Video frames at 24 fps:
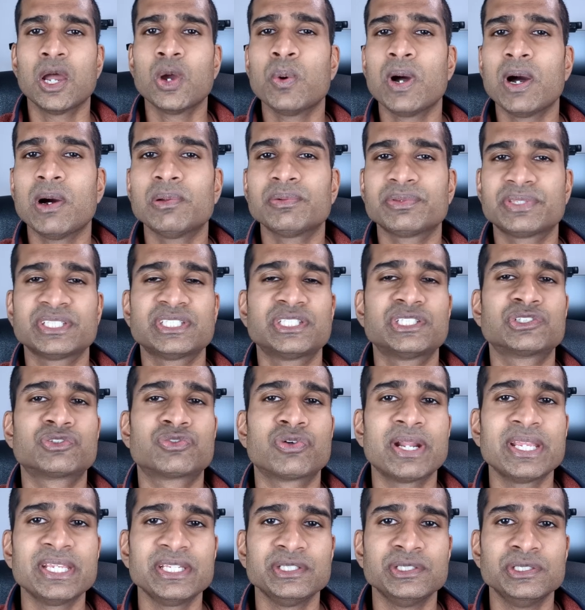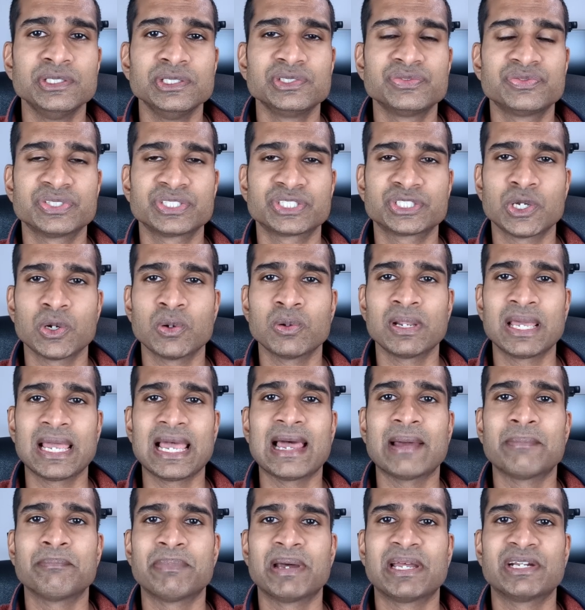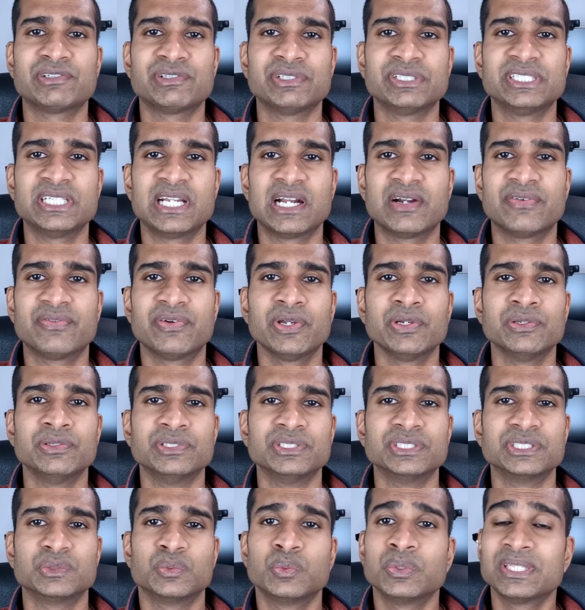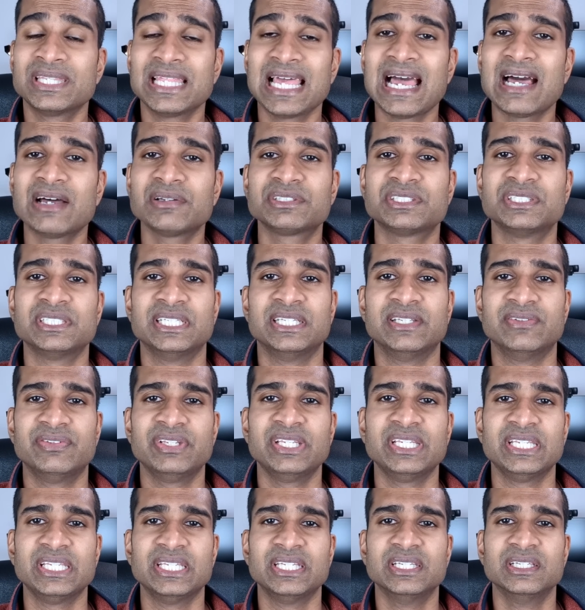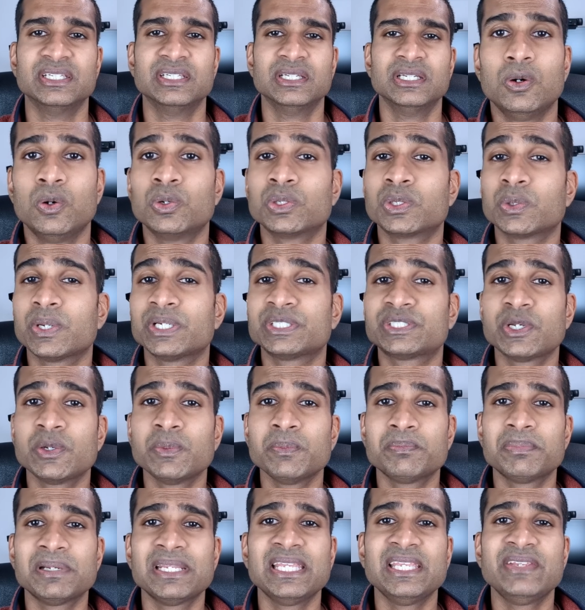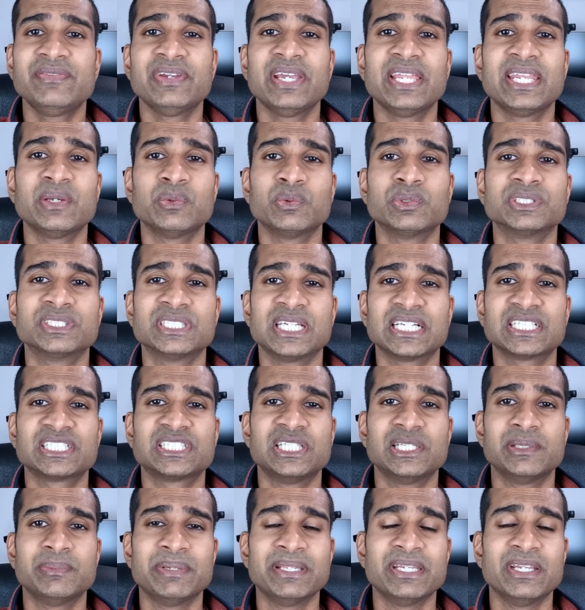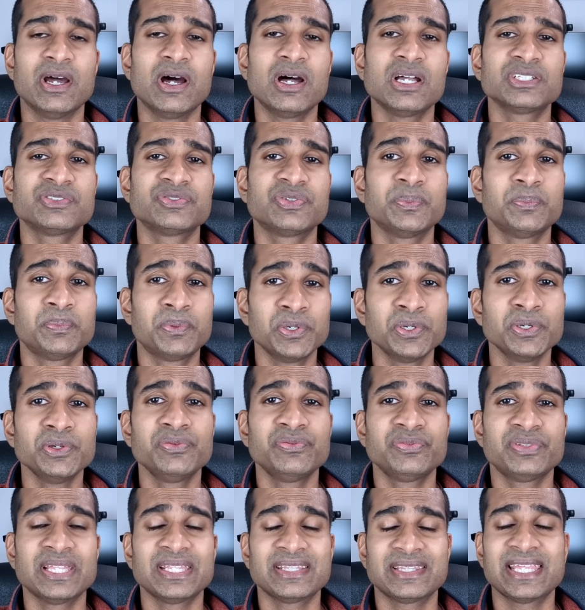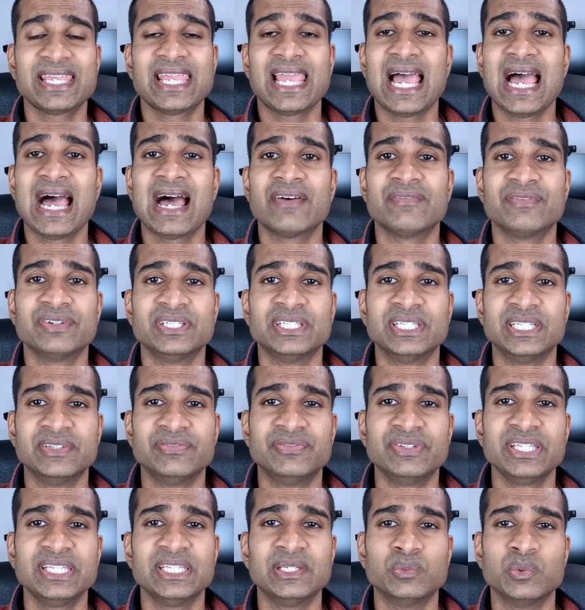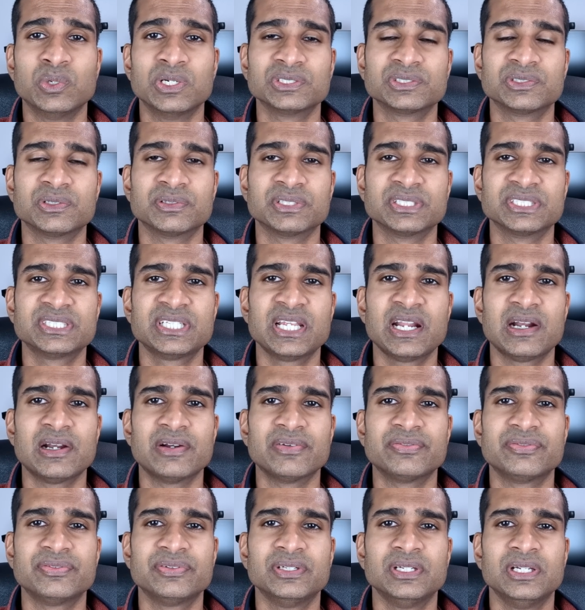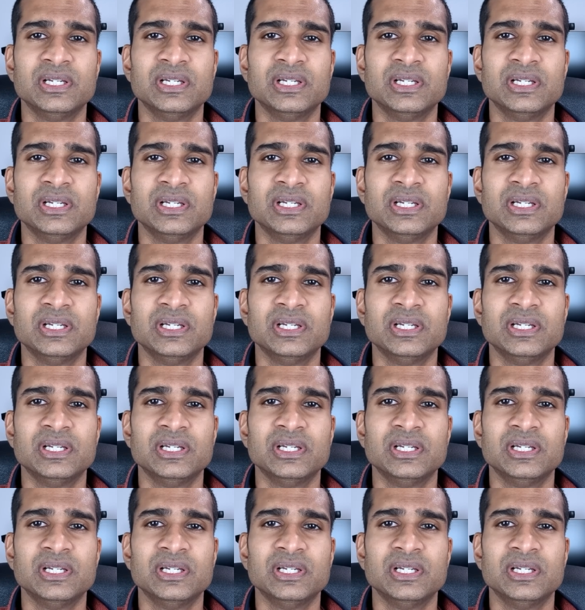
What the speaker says: Oh well, this is great news for solar and battery tariff owners without an EV. Although I don't believe anyone's actually been asked for proof that they have an EV whilst on this tariff.